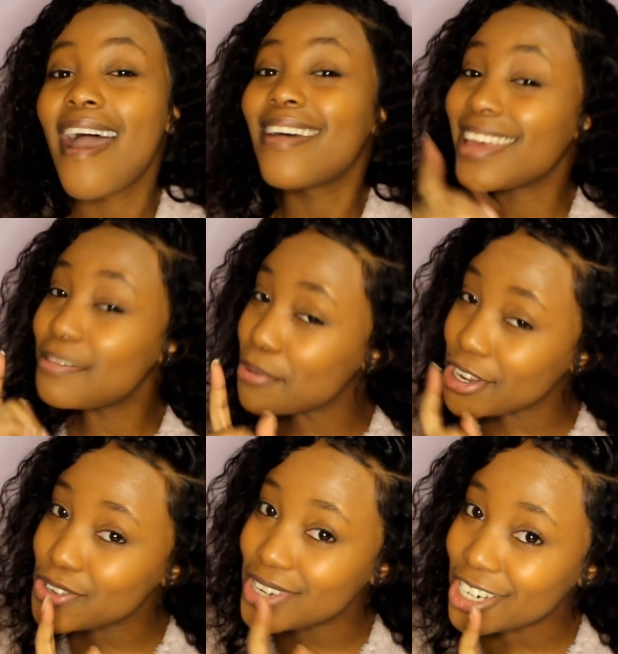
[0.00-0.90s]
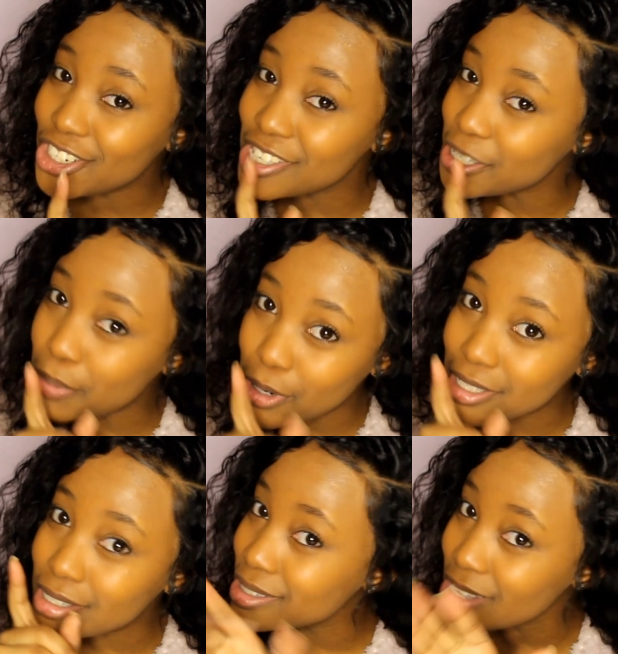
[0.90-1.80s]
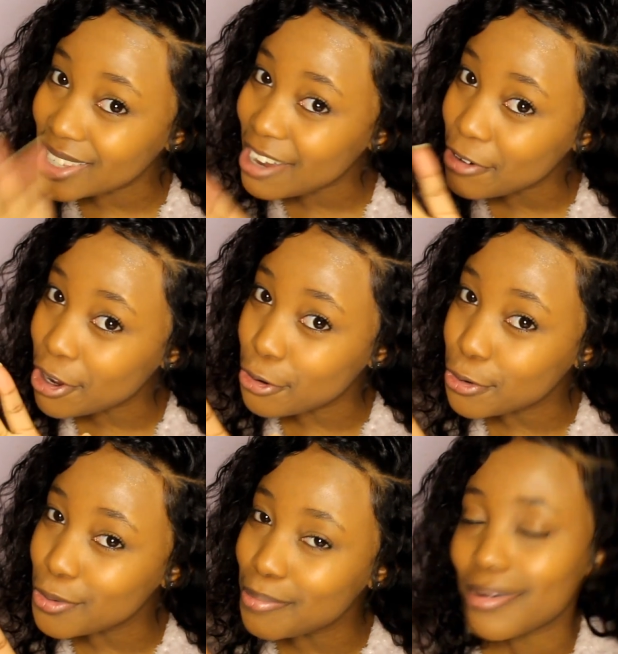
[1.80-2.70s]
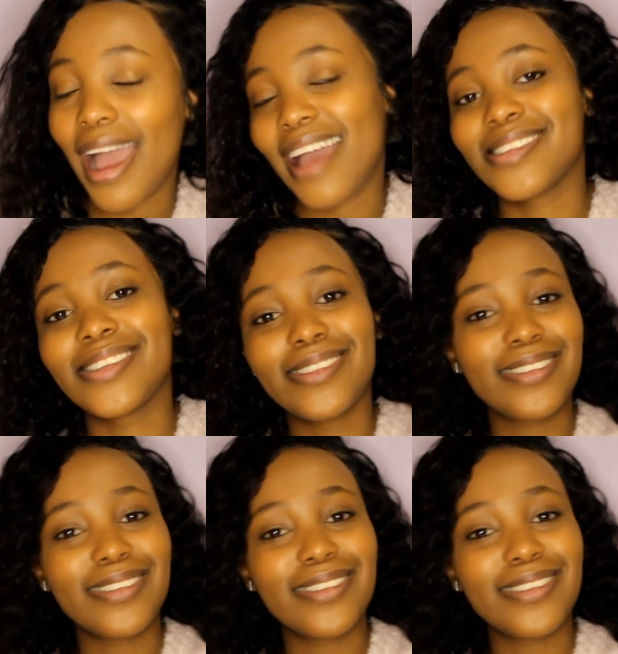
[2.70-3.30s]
that breast reduction support South Africa group, guys.